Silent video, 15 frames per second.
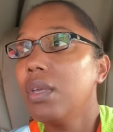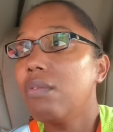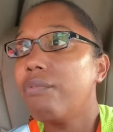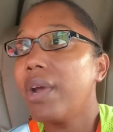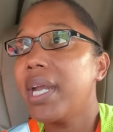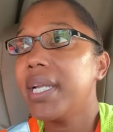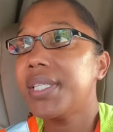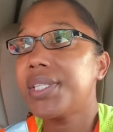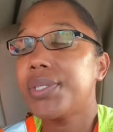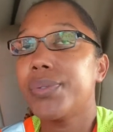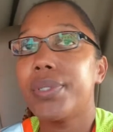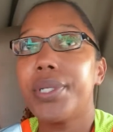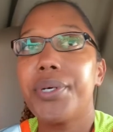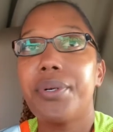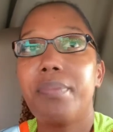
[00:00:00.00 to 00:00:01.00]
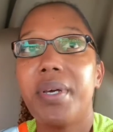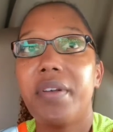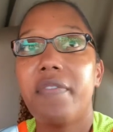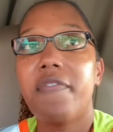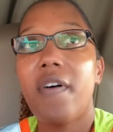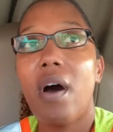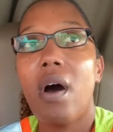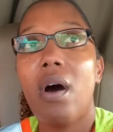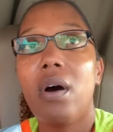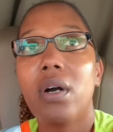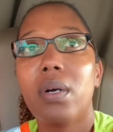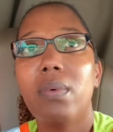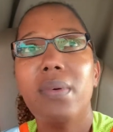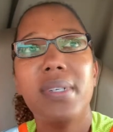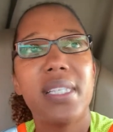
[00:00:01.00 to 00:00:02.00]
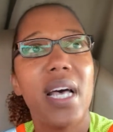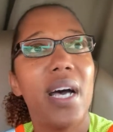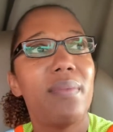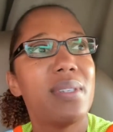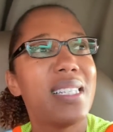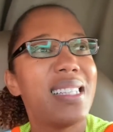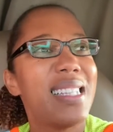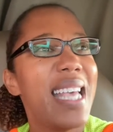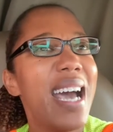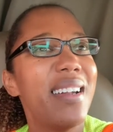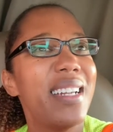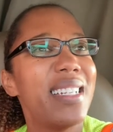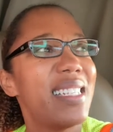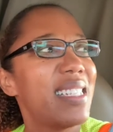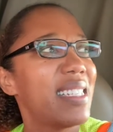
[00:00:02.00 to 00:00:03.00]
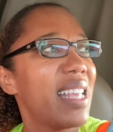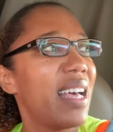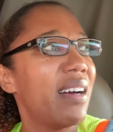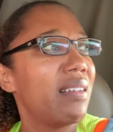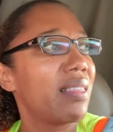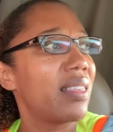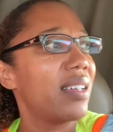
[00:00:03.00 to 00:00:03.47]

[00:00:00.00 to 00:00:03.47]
ran into a little bit of fog. What was I? I was down in the south.